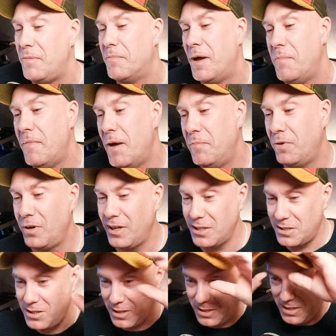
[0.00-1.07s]
my memory
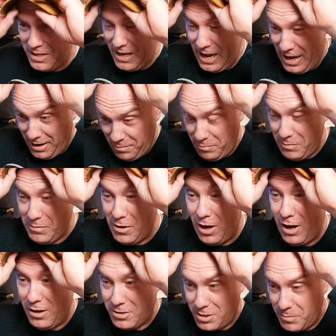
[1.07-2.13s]
is just not
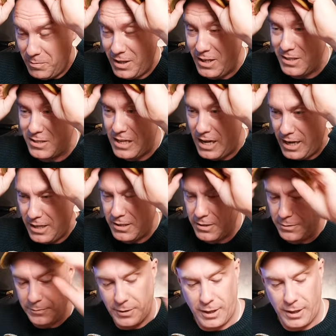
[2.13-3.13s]
awesome these days.